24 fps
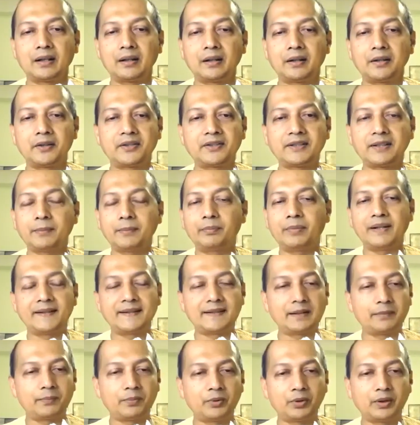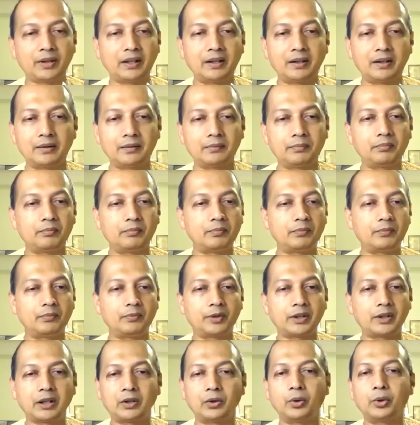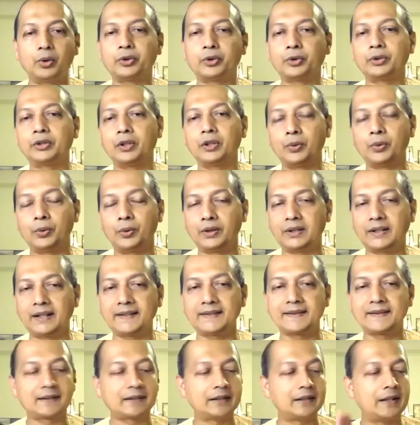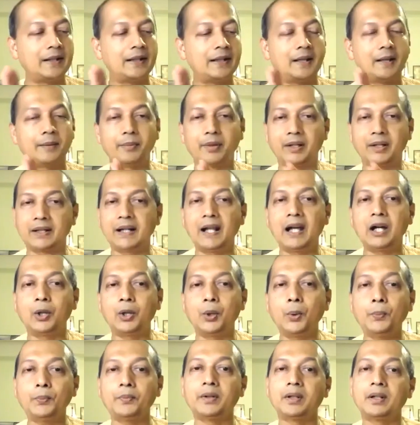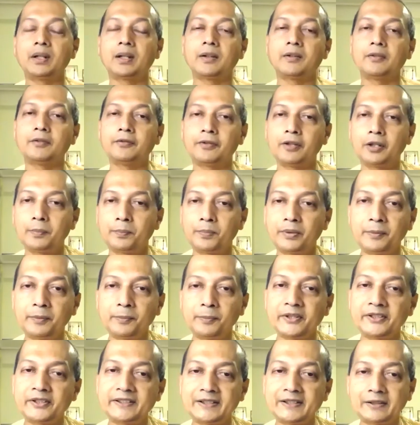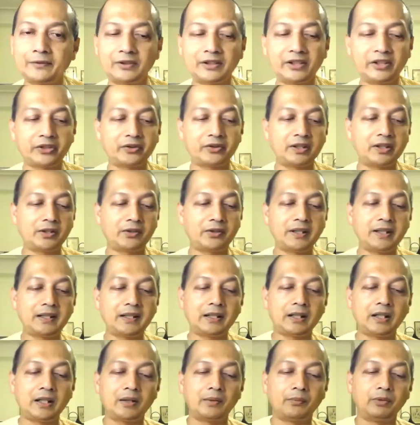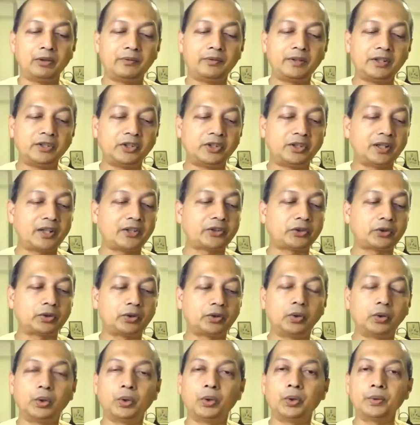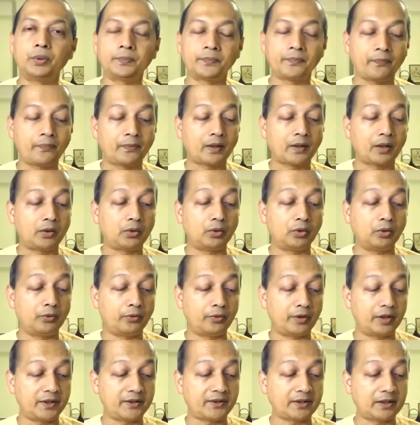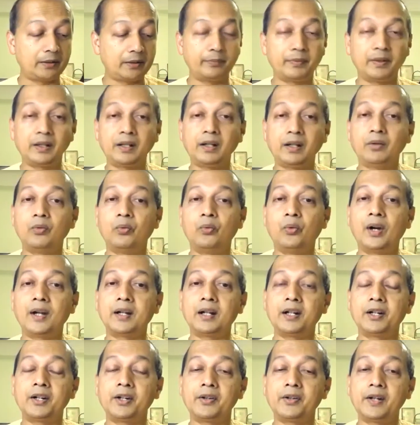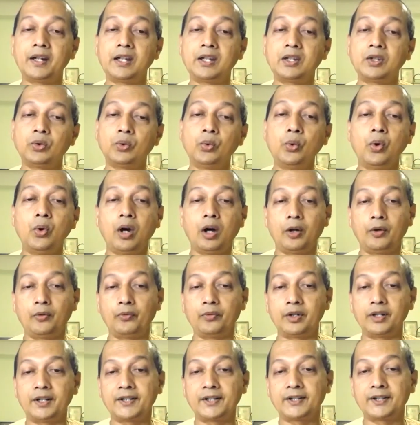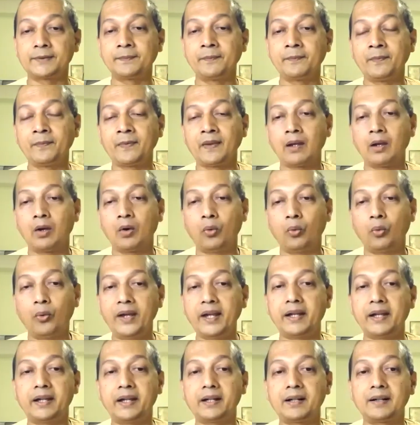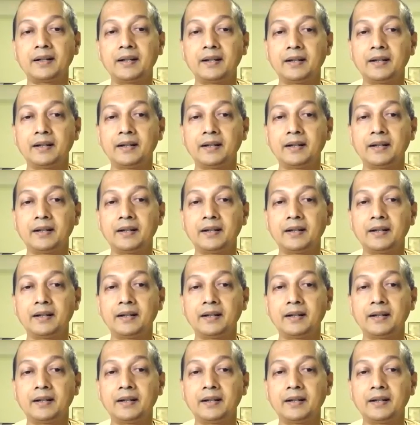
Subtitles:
step by step. We can go through the whole text. But now, for purposes of this retreat, we will just go to verse number 102 onwards, where